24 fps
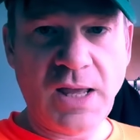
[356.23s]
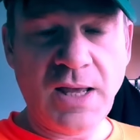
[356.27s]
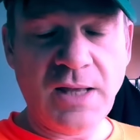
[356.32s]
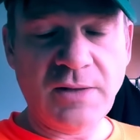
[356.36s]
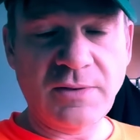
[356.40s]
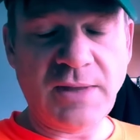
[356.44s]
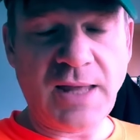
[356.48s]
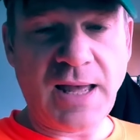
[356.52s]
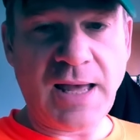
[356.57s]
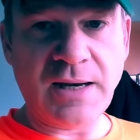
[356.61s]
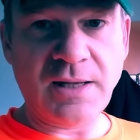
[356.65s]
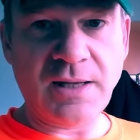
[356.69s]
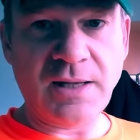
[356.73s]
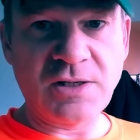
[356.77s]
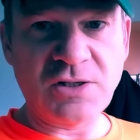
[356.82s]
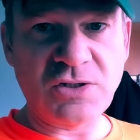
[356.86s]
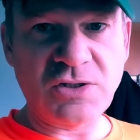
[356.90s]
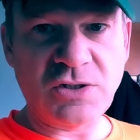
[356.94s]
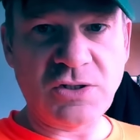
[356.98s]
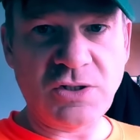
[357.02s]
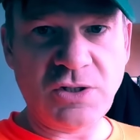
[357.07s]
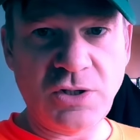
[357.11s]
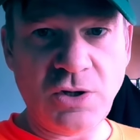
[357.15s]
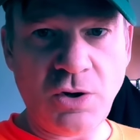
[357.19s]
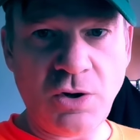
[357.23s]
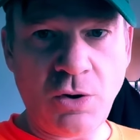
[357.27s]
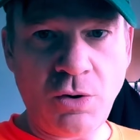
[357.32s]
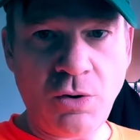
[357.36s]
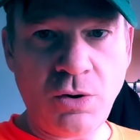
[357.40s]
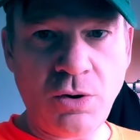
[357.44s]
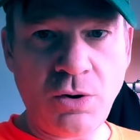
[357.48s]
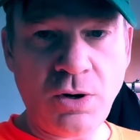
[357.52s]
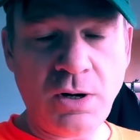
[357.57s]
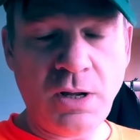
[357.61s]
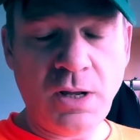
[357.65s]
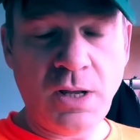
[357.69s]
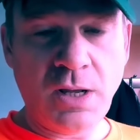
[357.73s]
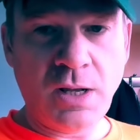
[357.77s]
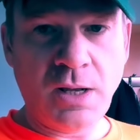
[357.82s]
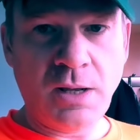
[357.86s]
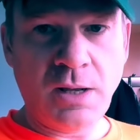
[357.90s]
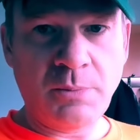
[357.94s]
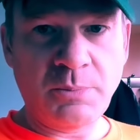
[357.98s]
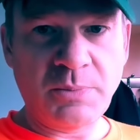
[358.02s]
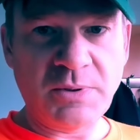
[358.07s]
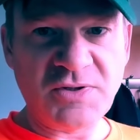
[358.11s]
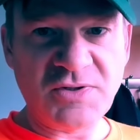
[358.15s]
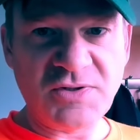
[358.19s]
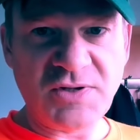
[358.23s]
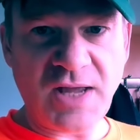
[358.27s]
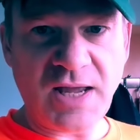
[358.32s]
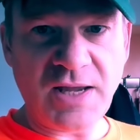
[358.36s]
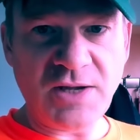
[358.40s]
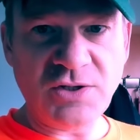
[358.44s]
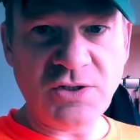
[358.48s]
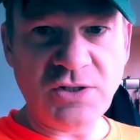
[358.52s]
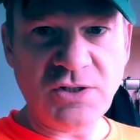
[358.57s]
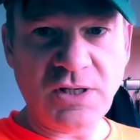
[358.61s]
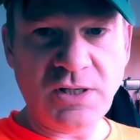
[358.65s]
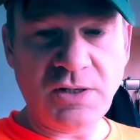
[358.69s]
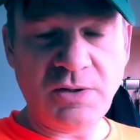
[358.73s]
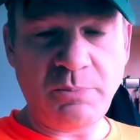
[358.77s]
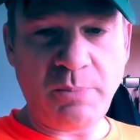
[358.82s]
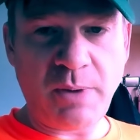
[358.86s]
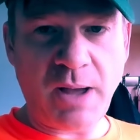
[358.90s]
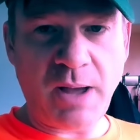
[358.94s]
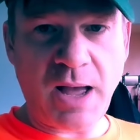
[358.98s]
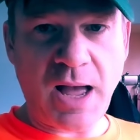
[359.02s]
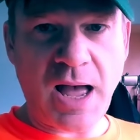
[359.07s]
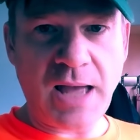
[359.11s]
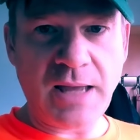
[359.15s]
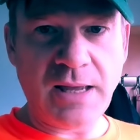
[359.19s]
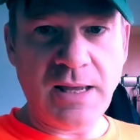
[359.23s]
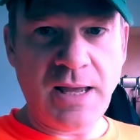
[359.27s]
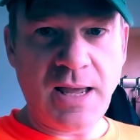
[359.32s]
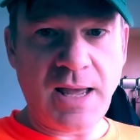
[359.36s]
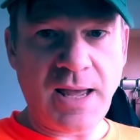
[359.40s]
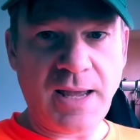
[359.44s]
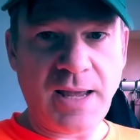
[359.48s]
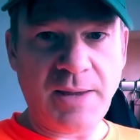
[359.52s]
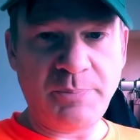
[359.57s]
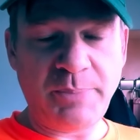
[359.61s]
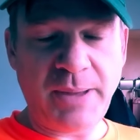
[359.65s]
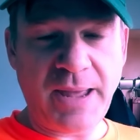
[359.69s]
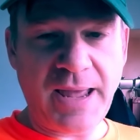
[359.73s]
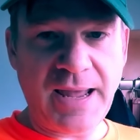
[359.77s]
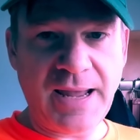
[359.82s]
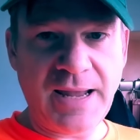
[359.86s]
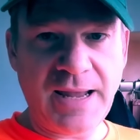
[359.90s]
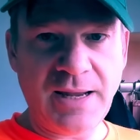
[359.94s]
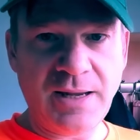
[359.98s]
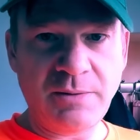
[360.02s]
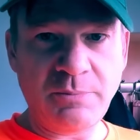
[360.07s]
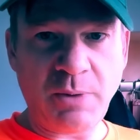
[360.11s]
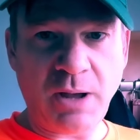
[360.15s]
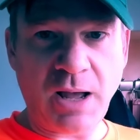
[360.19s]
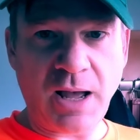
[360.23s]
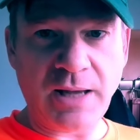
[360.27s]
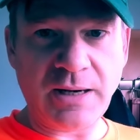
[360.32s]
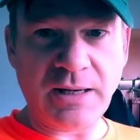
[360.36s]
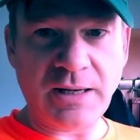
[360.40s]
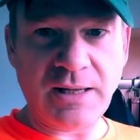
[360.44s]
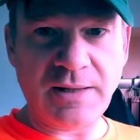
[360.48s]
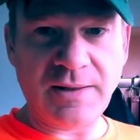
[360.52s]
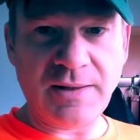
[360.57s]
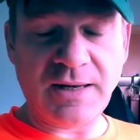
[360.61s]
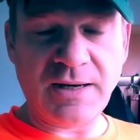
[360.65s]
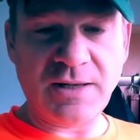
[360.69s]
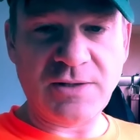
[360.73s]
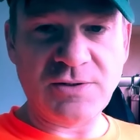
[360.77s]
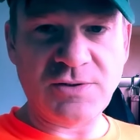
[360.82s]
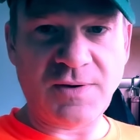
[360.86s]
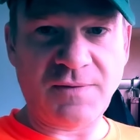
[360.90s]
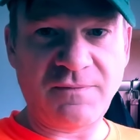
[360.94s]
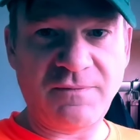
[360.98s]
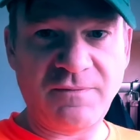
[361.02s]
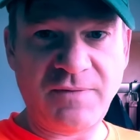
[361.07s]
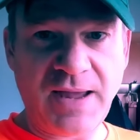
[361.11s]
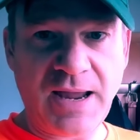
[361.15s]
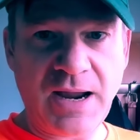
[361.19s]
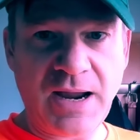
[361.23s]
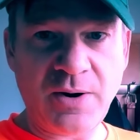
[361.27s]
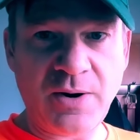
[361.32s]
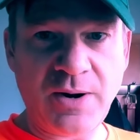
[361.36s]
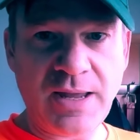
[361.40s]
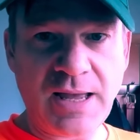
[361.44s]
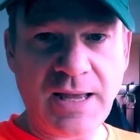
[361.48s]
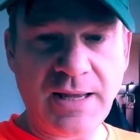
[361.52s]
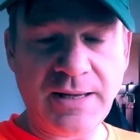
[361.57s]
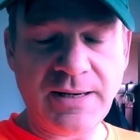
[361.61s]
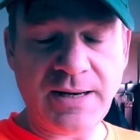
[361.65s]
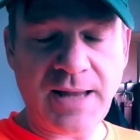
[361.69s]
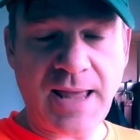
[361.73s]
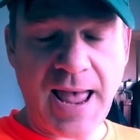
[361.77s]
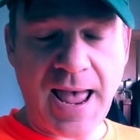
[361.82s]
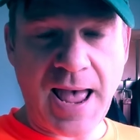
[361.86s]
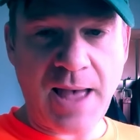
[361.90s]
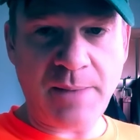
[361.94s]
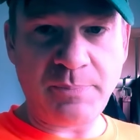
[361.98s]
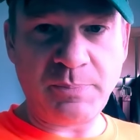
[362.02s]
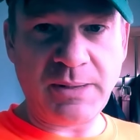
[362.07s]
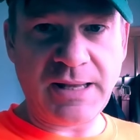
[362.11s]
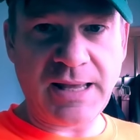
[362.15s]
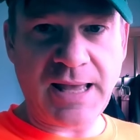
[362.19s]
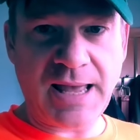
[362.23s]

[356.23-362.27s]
that is your possession by a pain body that is a very unhappy